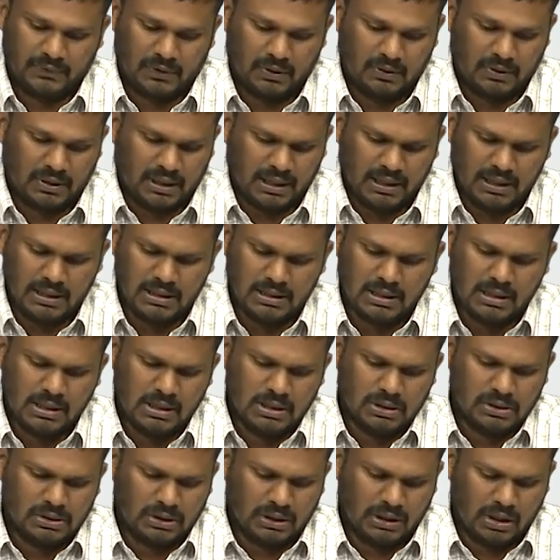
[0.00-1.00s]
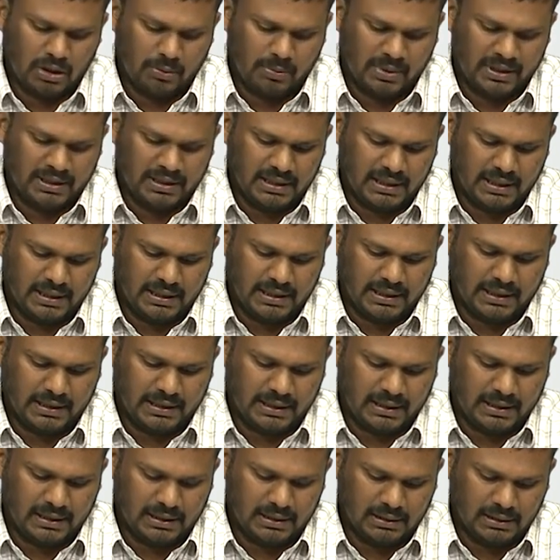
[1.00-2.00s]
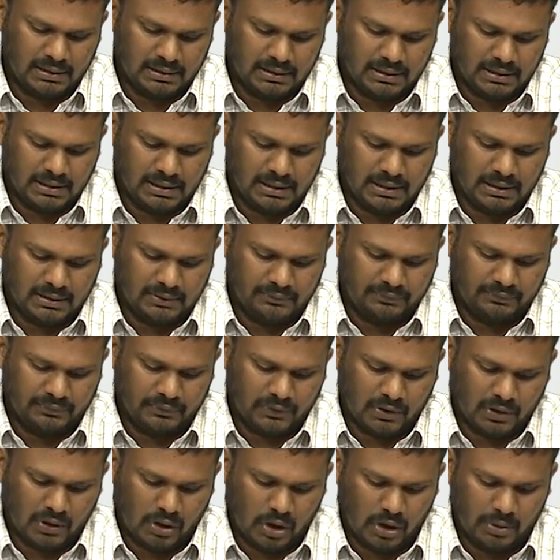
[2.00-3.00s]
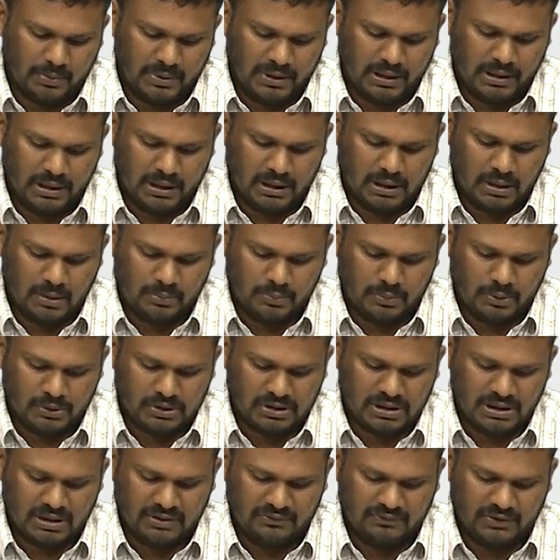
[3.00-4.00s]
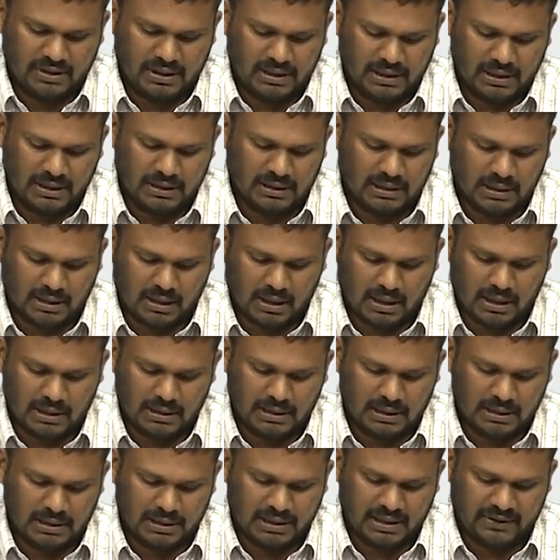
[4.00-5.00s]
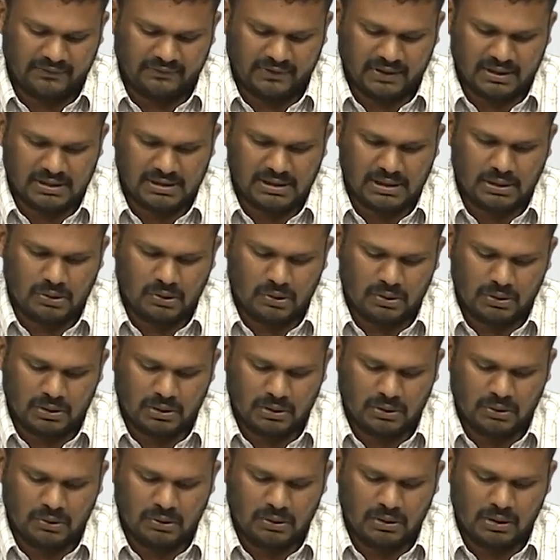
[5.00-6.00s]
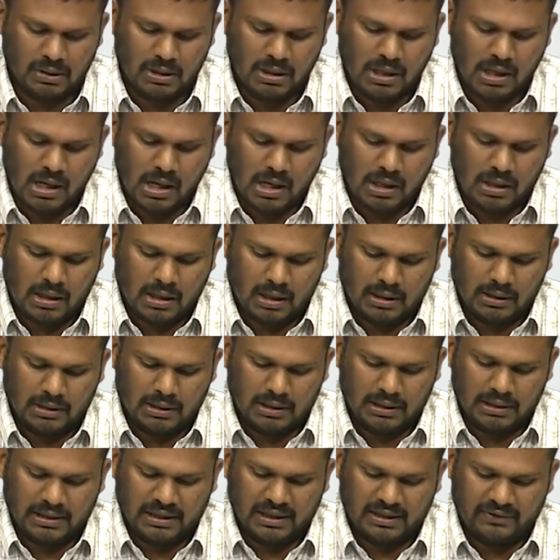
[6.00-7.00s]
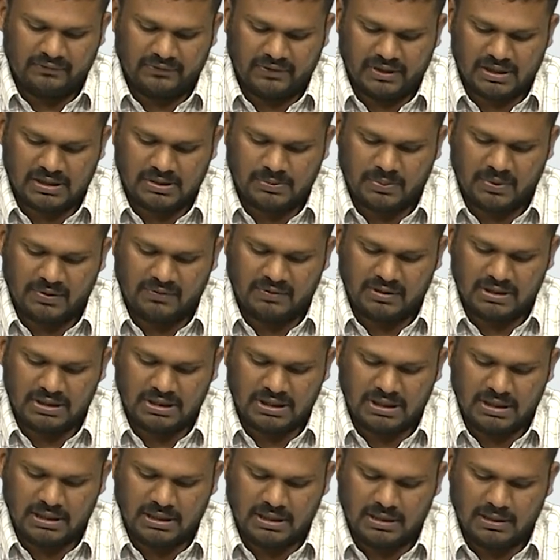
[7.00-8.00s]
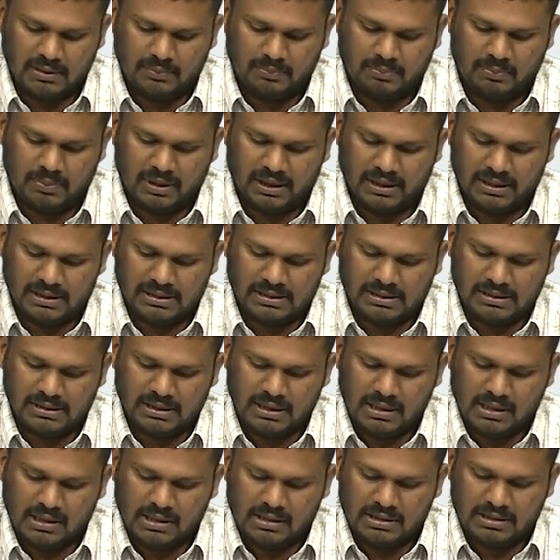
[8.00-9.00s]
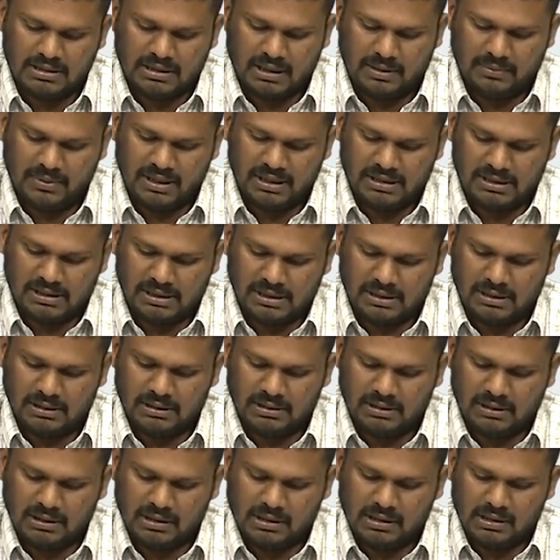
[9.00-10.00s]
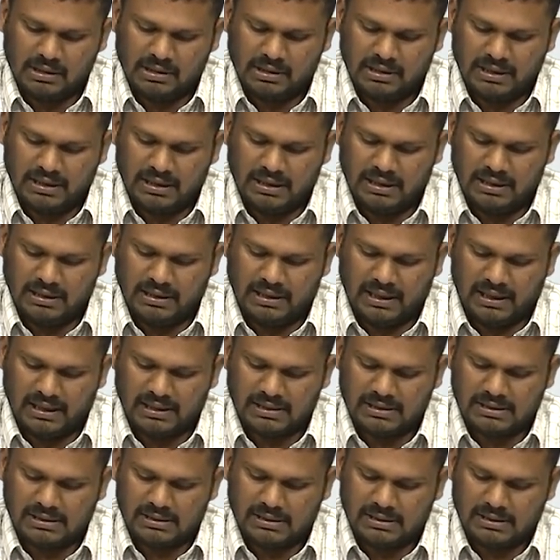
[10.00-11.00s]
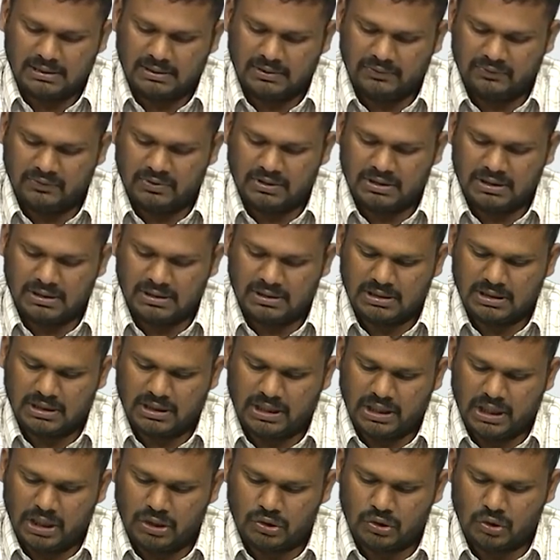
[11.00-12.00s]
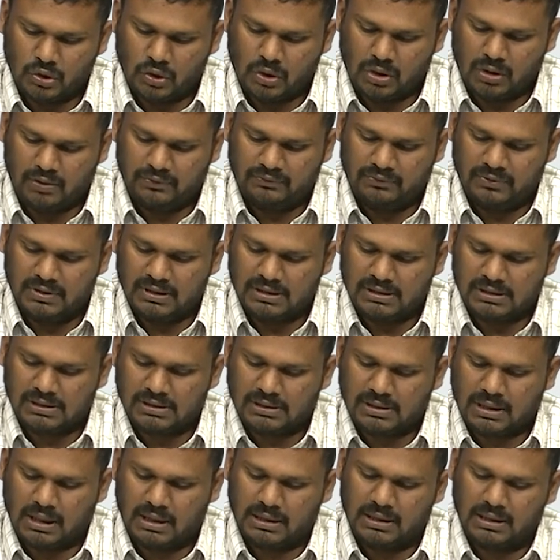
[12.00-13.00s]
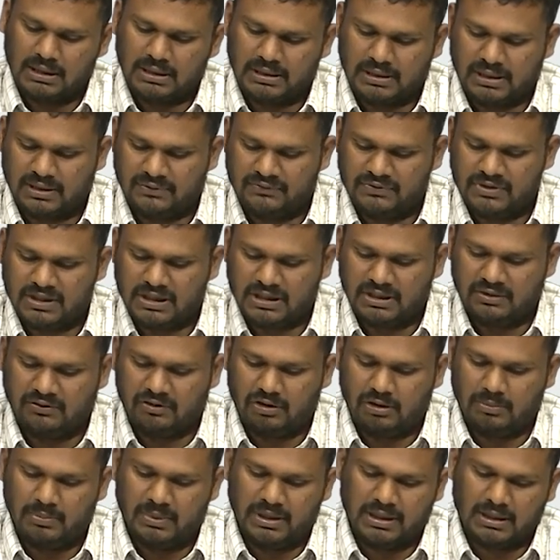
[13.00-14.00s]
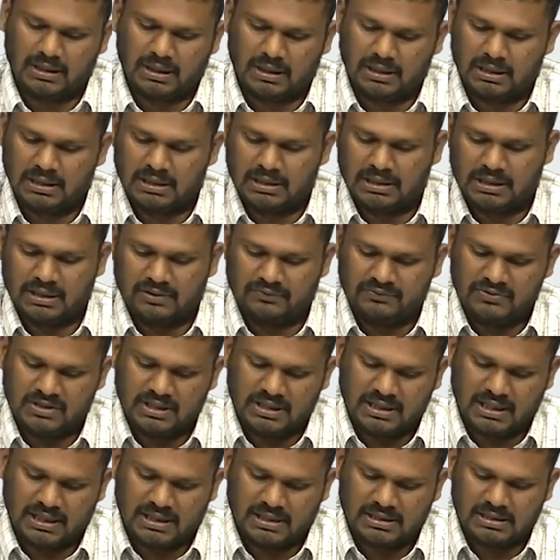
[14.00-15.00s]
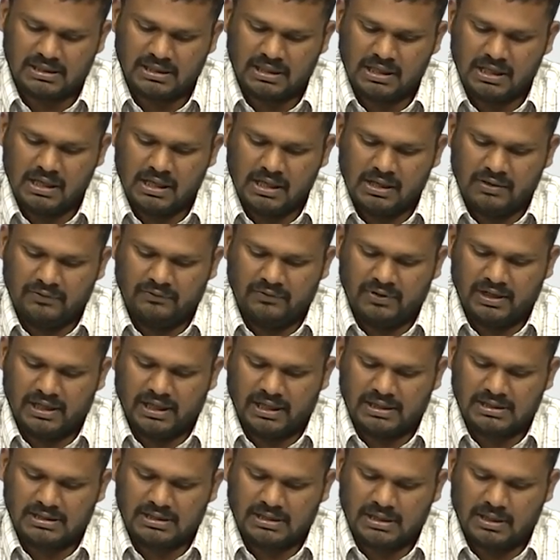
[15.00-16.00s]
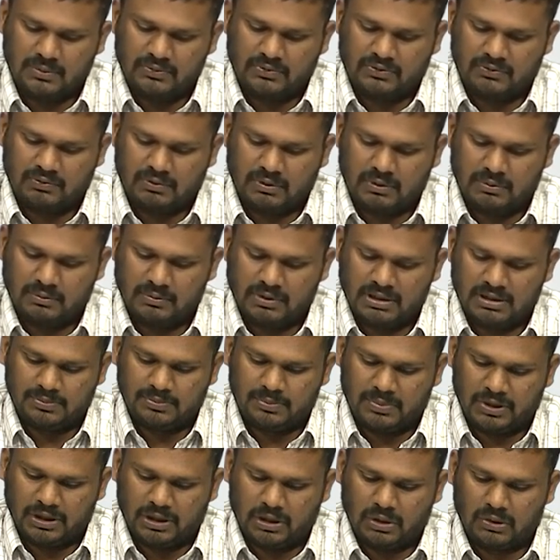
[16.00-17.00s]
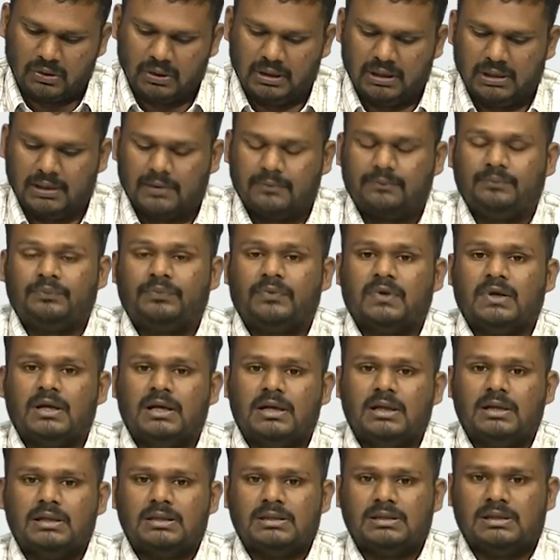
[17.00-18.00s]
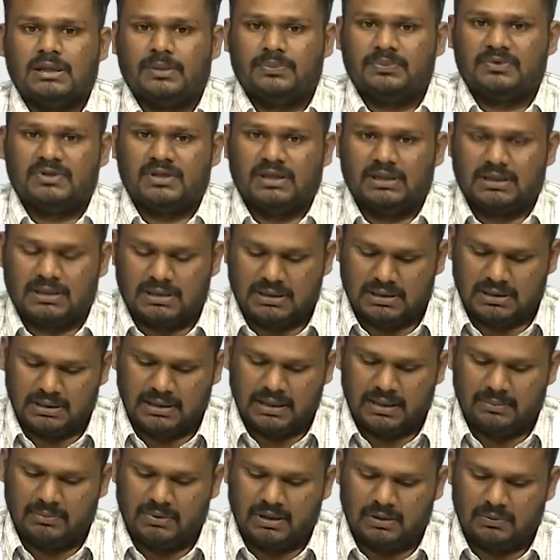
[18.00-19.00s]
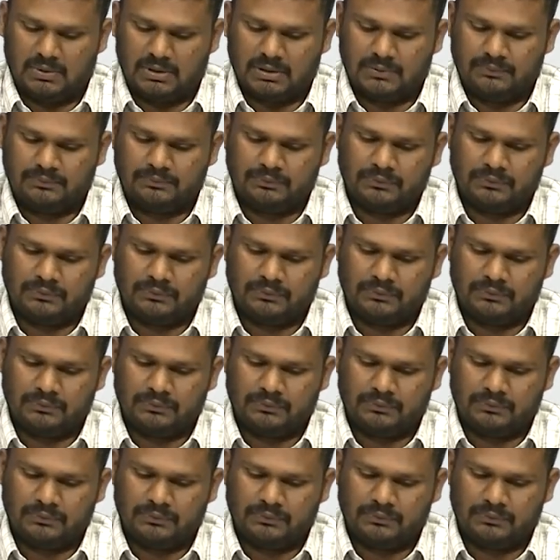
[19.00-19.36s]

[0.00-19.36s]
Okay. So now by rewriting the orbit decomposition, we get the cardinality of X equal to cardinality of X power G plus summation the index, which is the ratio of this cardinality of G divided by cardinality of Gx, where X comes from particular subset lambda one.